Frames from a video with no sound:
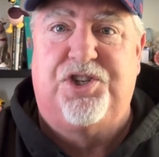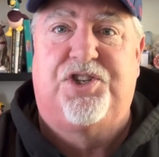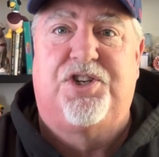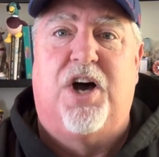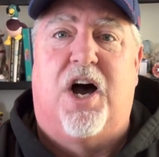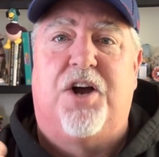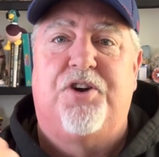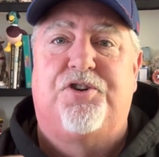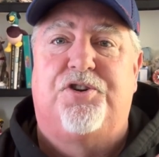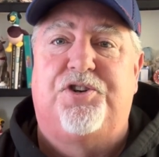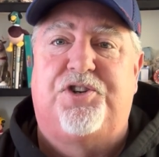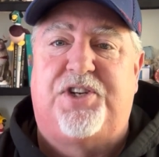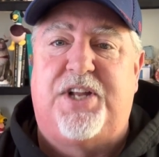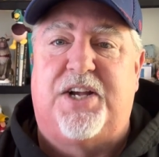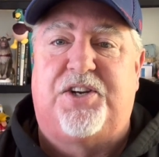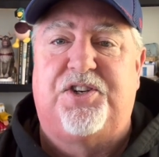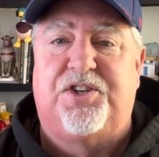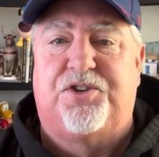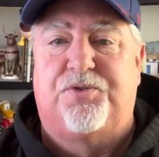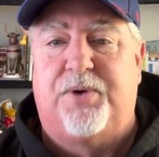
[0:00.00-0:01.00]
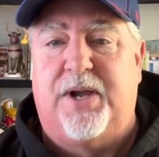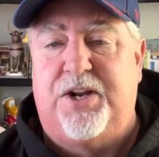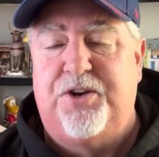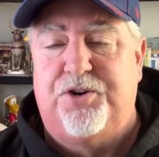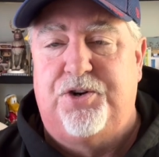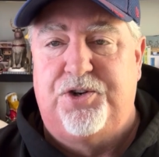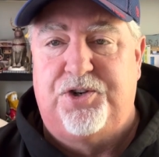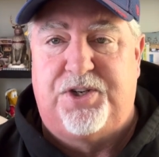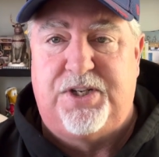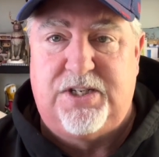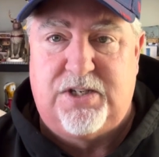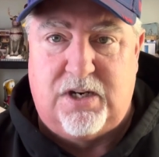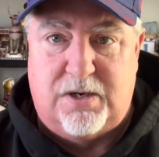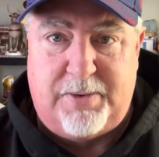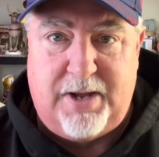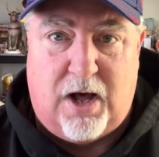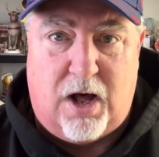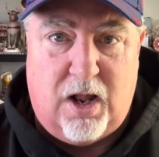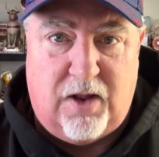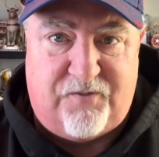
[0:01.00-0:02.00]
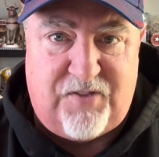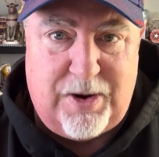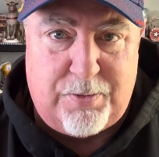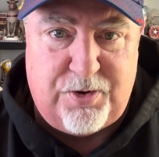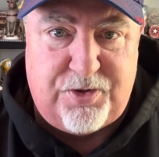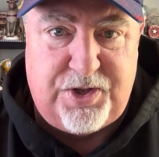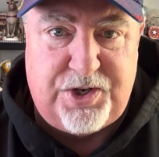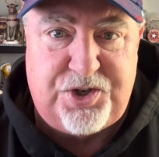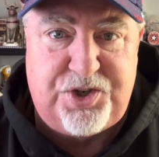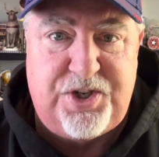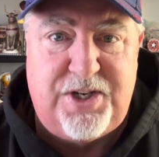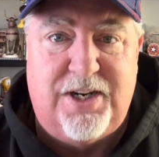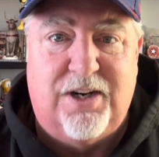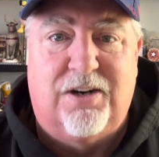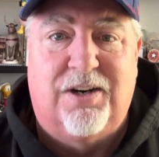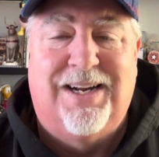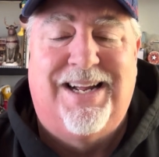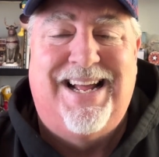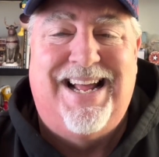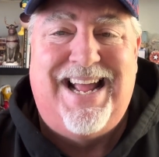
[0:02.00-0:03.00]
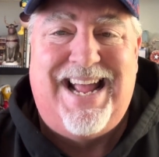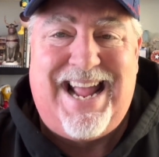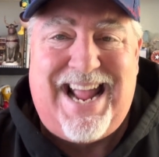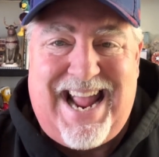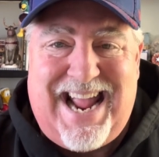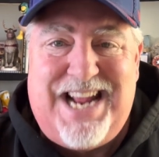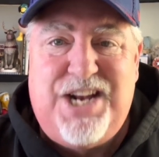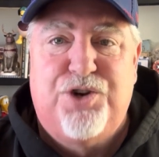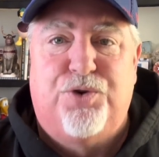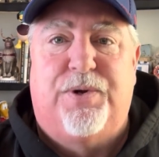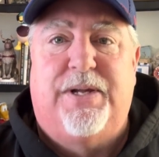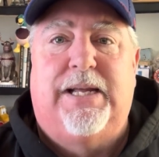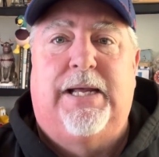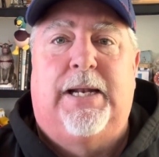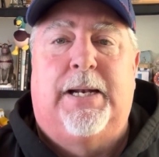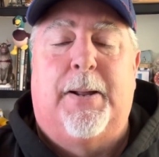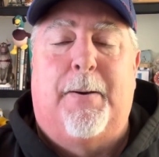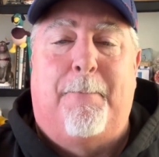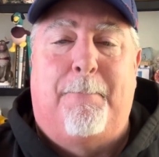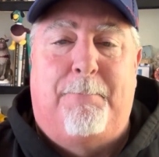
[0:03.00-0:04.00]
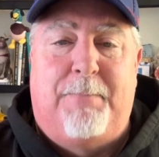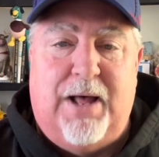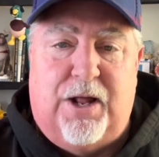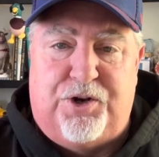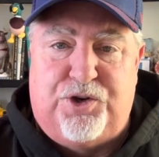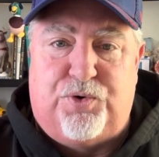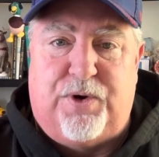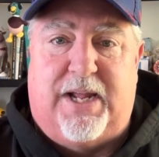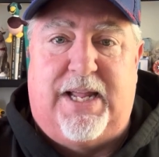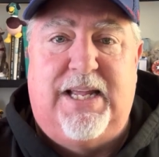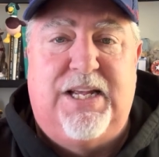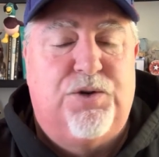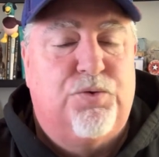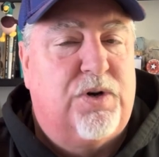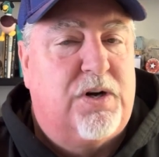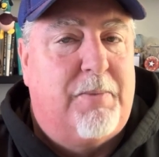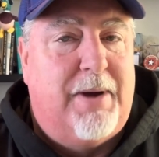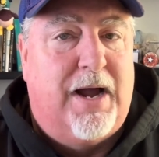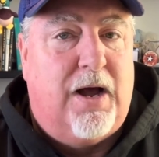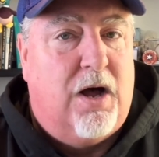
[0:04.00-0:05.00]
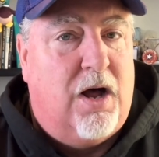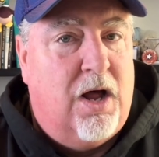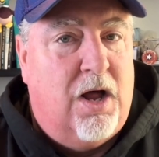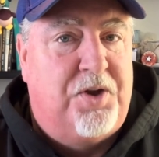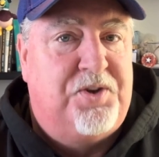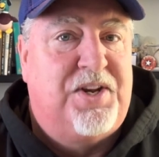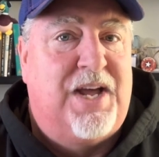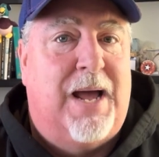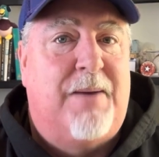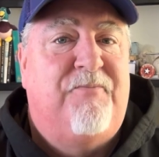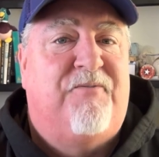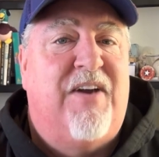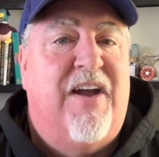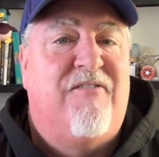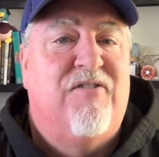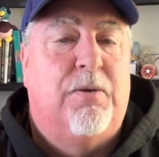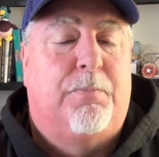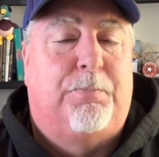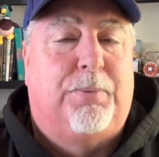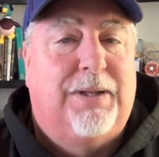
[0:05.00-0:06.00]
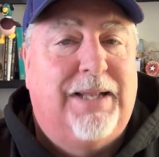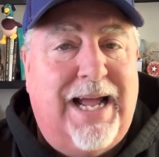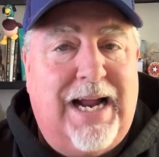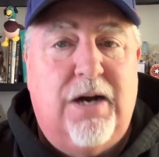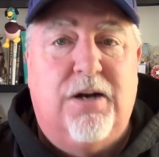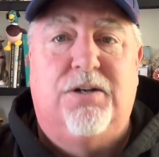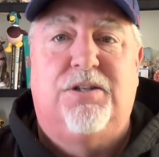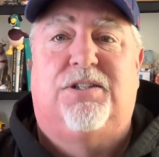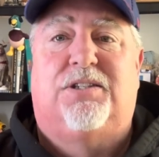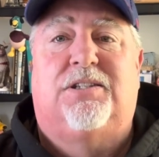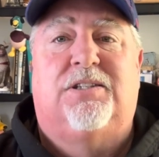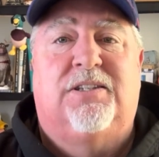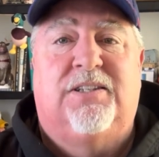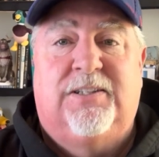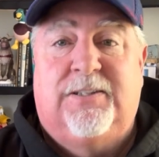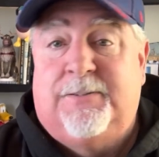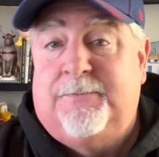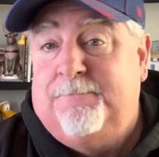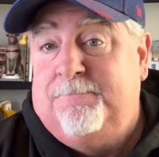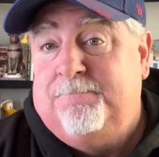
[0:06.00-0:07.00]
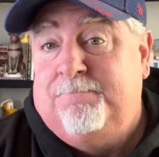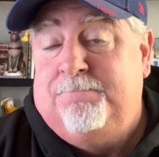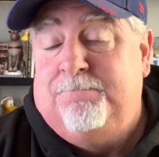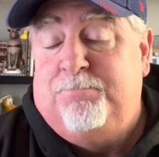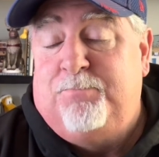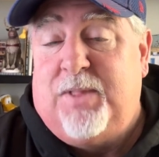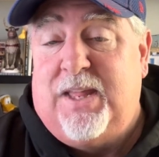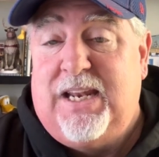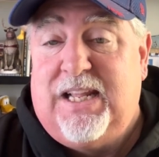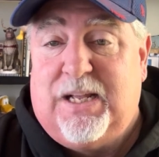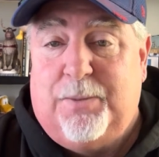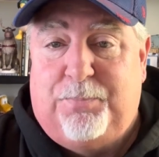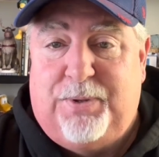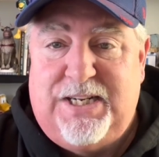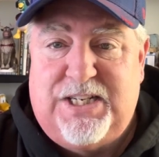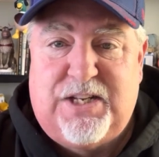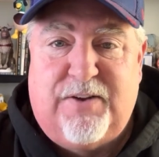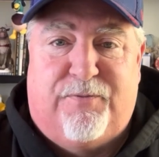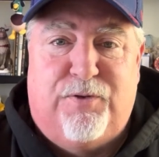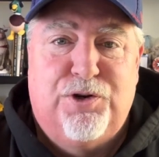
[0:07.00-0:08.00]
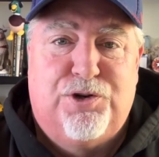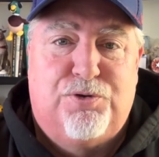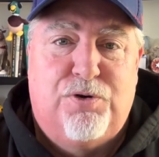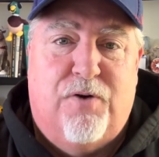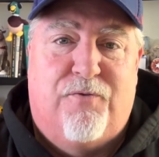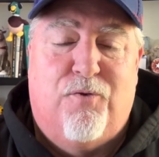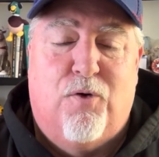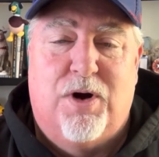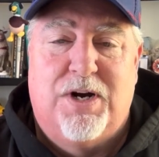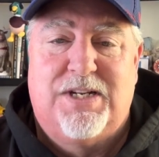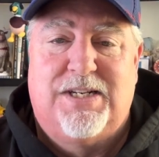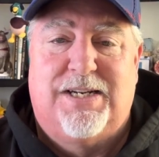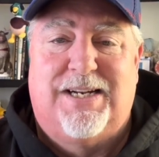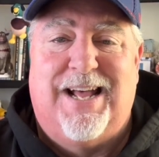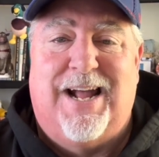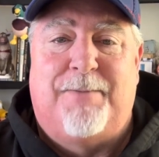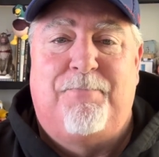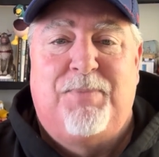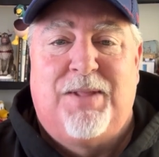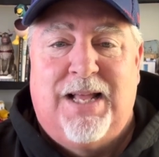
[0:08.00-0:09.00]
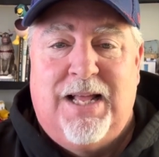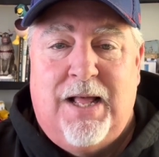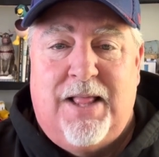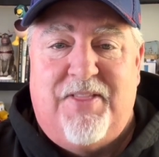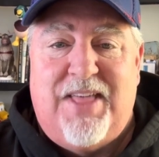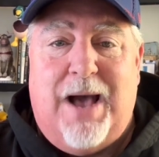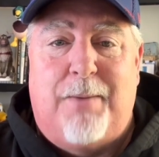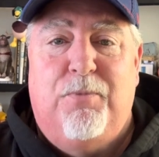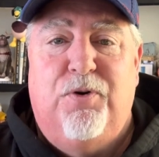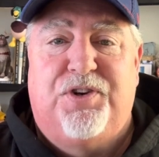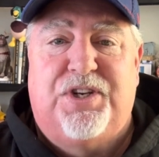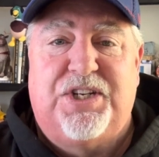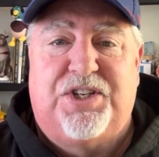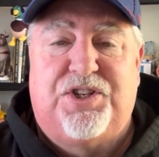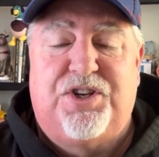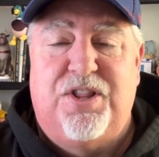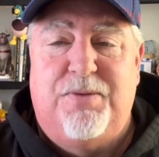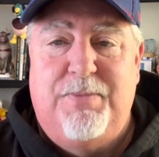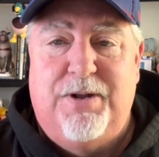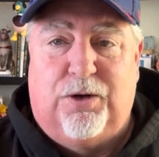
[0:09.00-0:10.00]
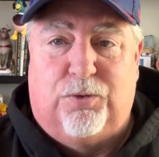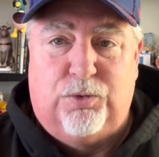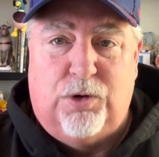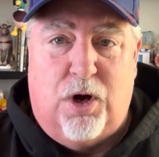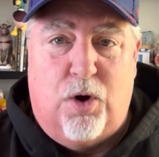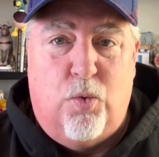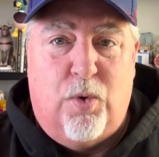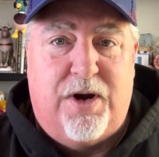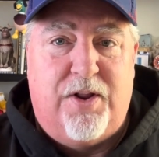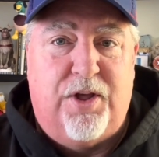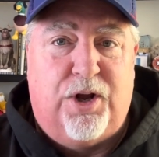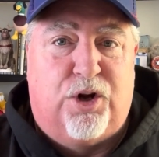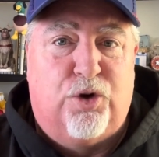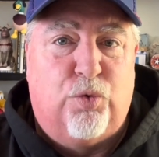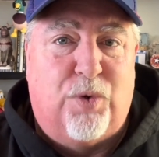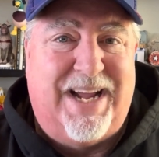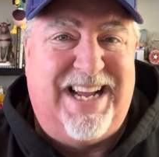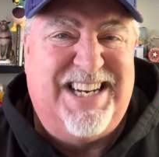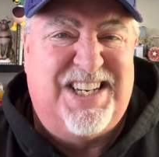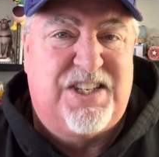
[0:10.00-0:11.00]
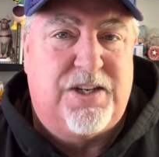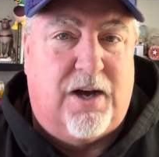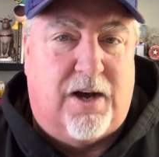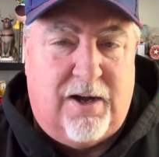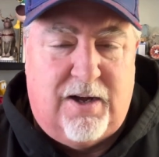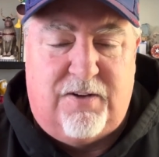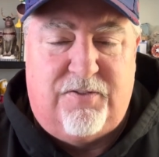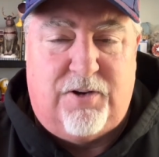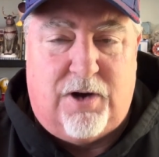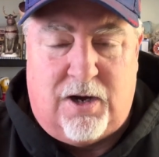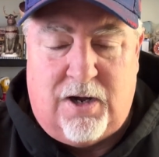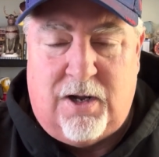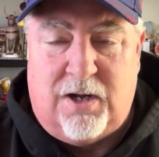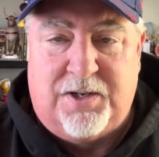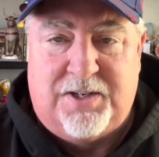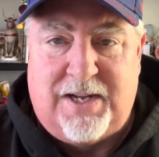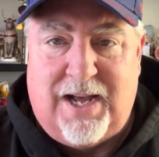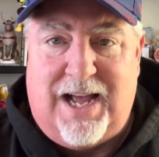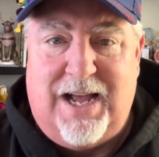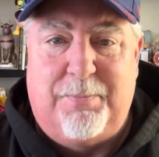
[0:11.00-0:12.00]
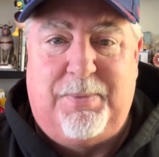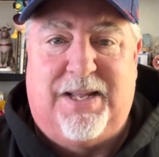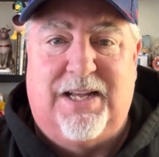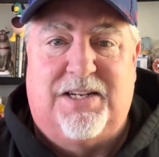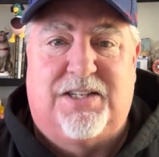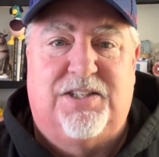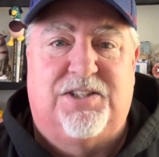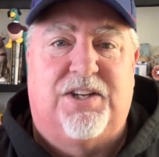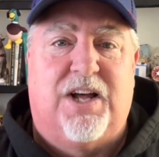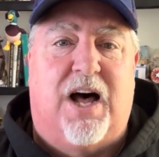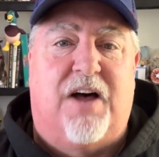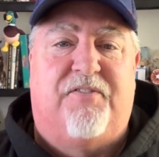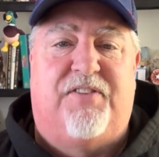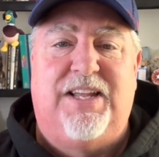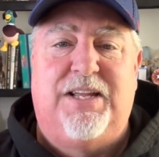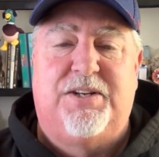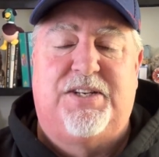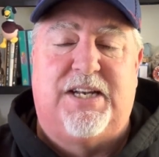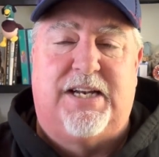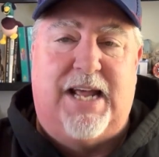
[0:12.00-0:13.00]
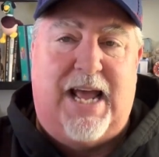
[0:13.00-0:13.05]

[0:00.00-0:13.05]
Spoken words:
Dodgers, Texas Rangers. He's going to be a Hall of Famer this year. Adrian Beltre. He's one of my all-time favorite players. And he completes the first row for us today. That moves us to the middle row. One of the greats of all time kicks us off. He's an